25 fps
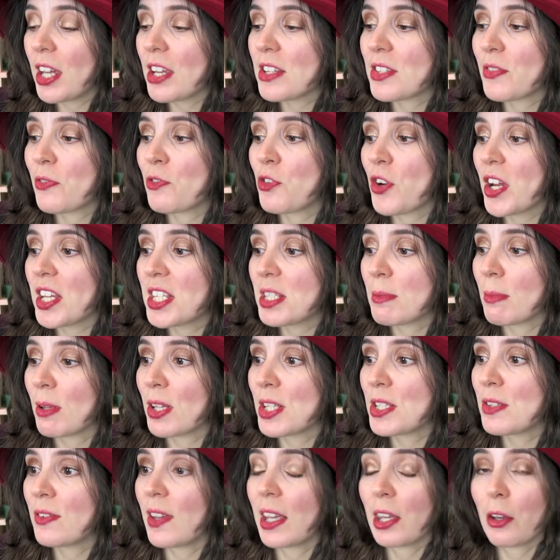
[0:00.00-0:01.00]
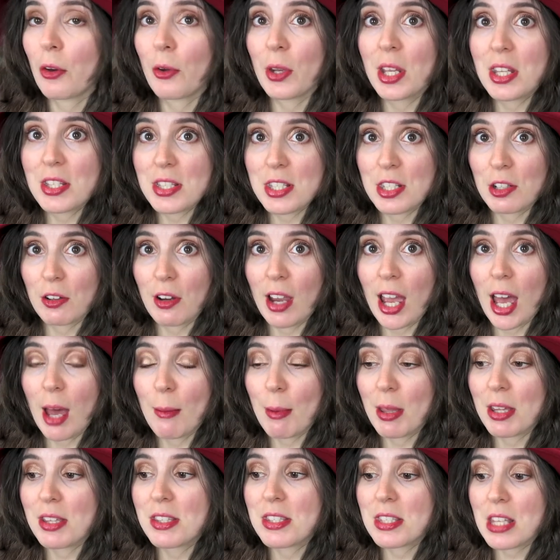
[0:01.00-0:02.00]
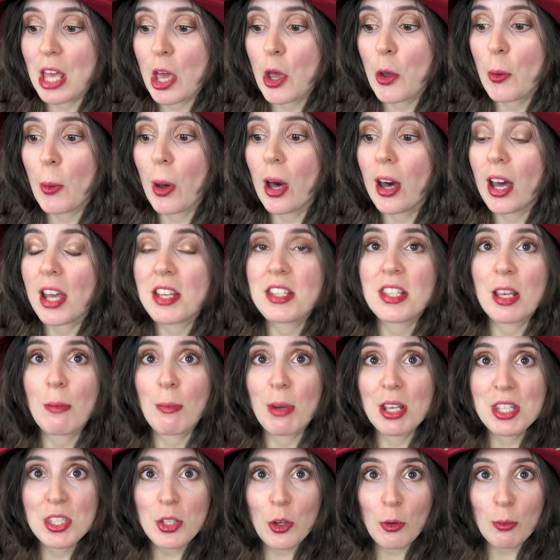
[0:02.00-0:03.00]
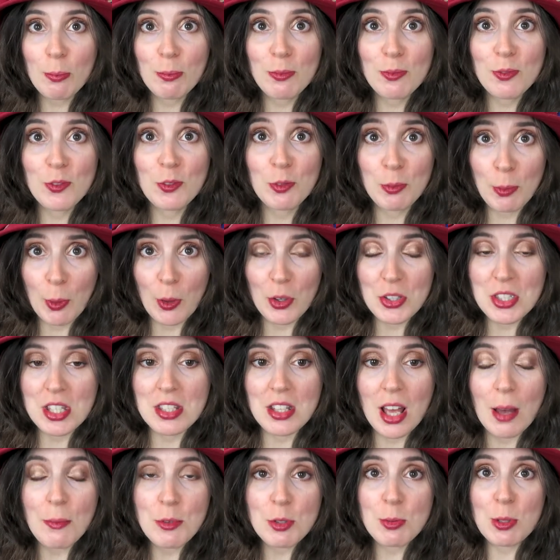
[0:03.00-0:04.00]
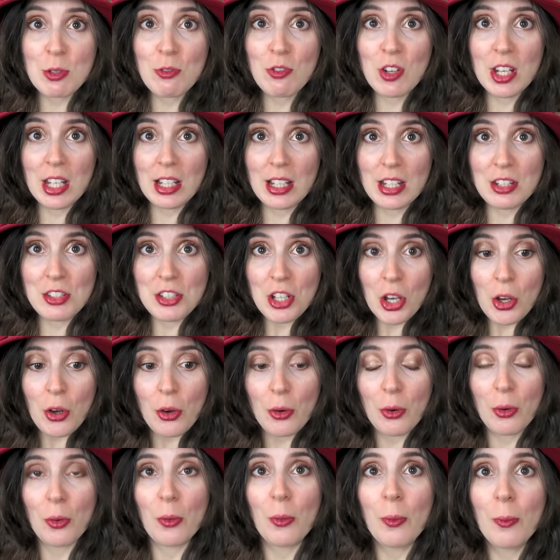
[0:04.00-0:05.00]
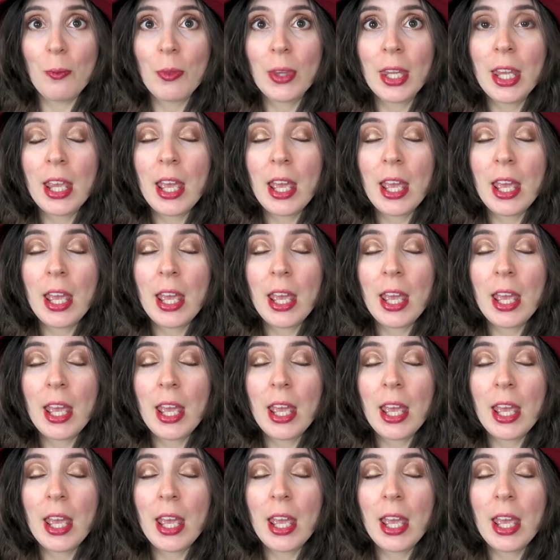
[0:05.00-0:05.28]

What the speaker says: days of dressmas thing on Instagram, and so I set my sock boxes up to be really tall.